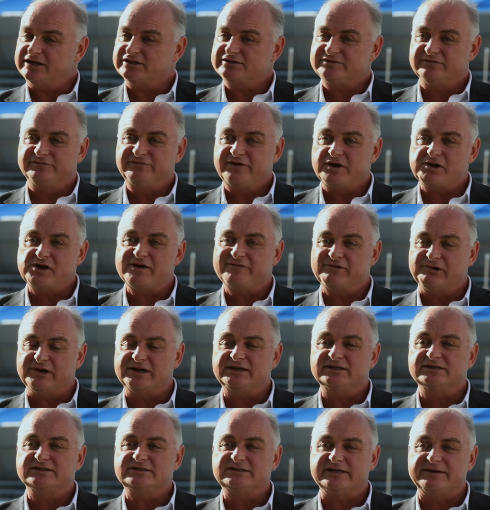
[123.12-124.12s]
And it's very,
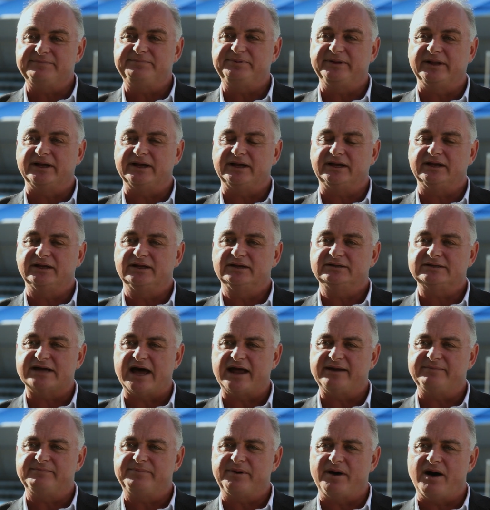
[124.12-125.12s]
very simply
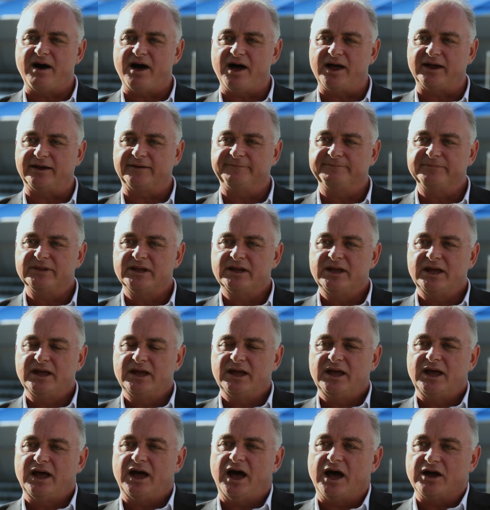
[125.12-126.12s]
done by
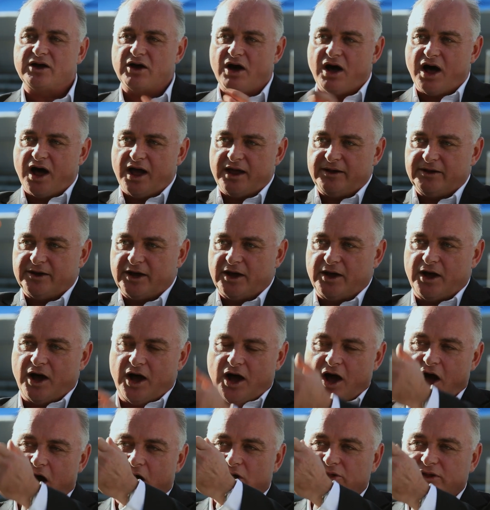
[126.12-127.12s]
a guy
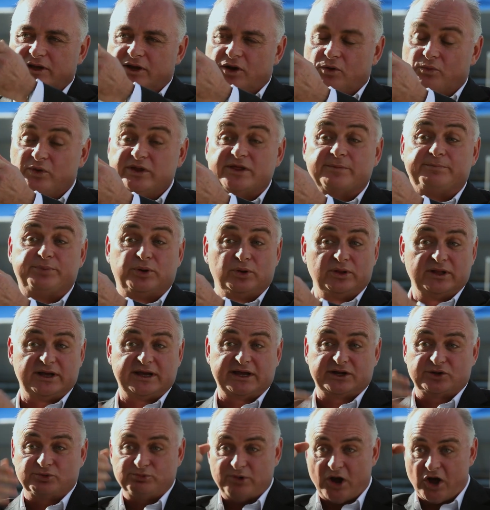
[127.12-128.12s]
holding with a
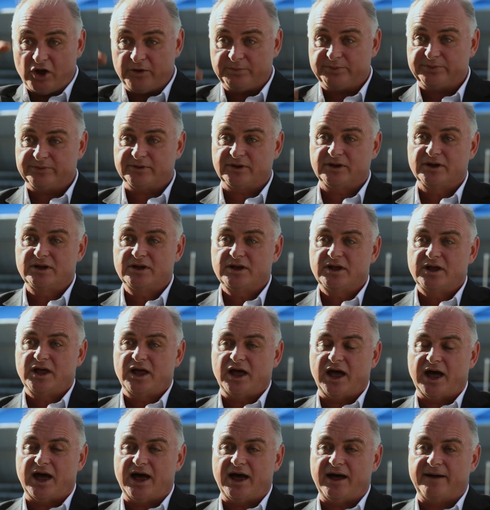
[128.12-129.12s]
pulley and a rope
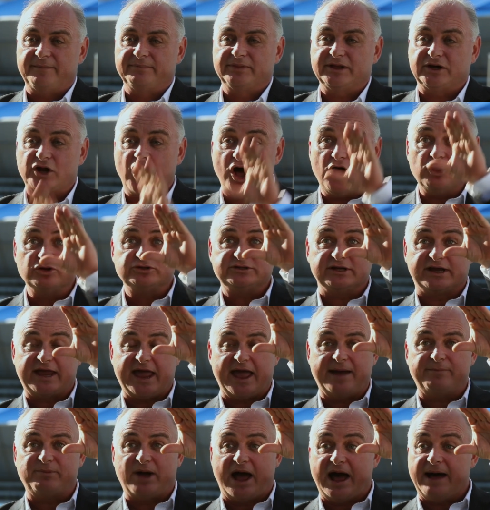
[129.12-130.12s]
um, that holds the
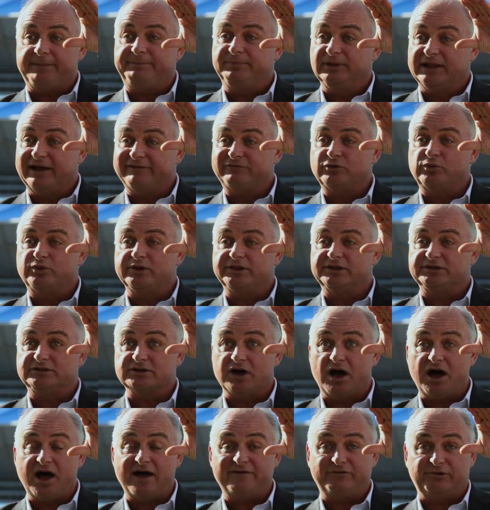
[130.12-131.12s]
camera up level with
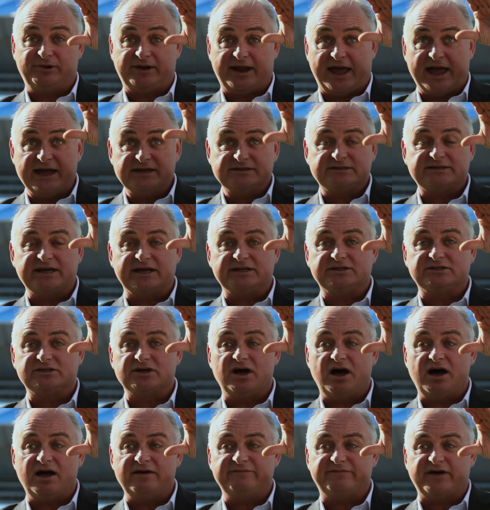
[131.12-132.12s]
the diver. And as
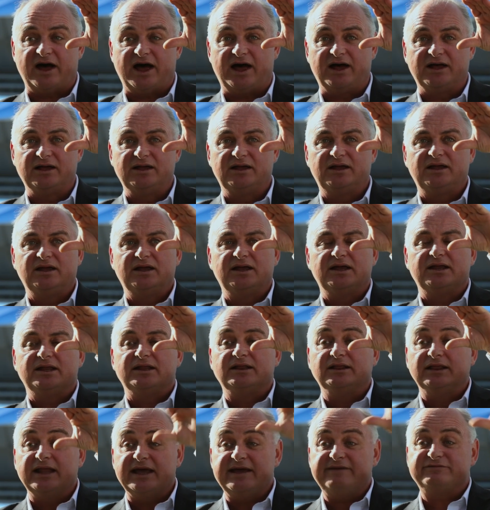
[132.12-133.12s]
that diver
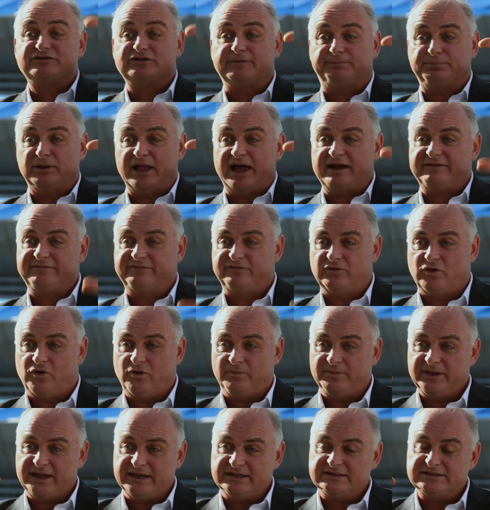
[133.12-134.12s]
leaves the
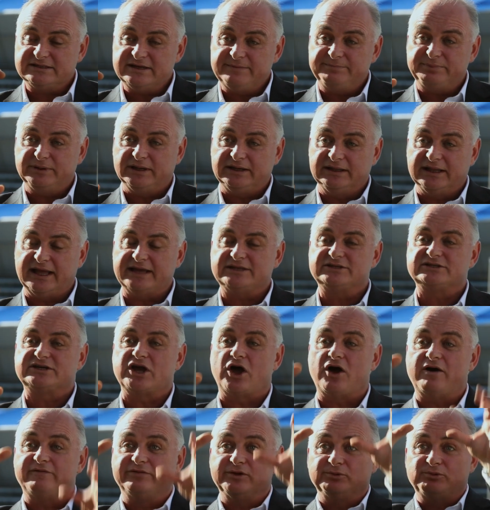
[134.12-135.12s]
platform, he simply
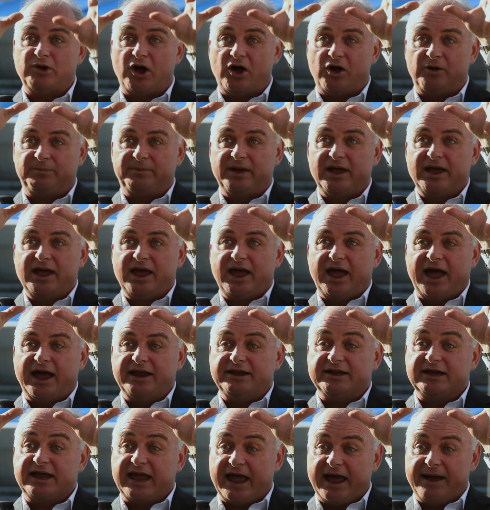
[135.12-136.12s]
lets go of the rope
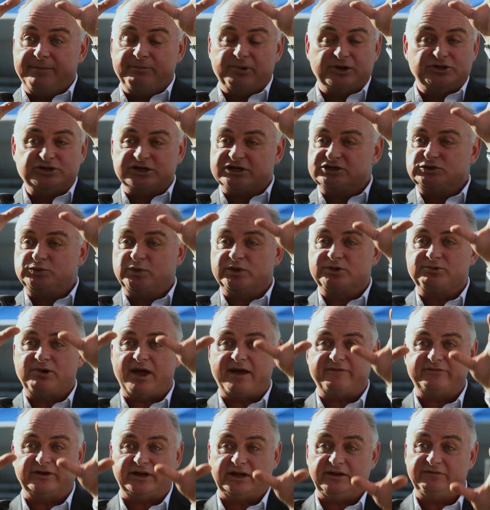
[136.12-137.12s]
and the camera, just with
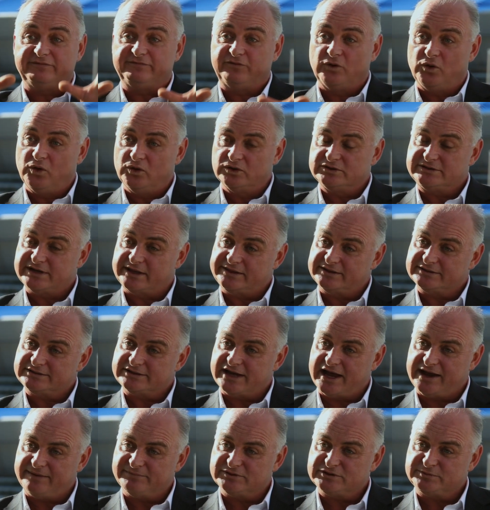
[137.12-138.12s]
gravity, falls at
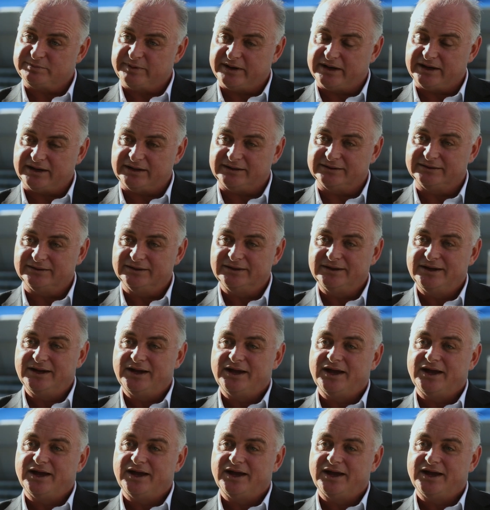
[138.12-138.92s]
the same speed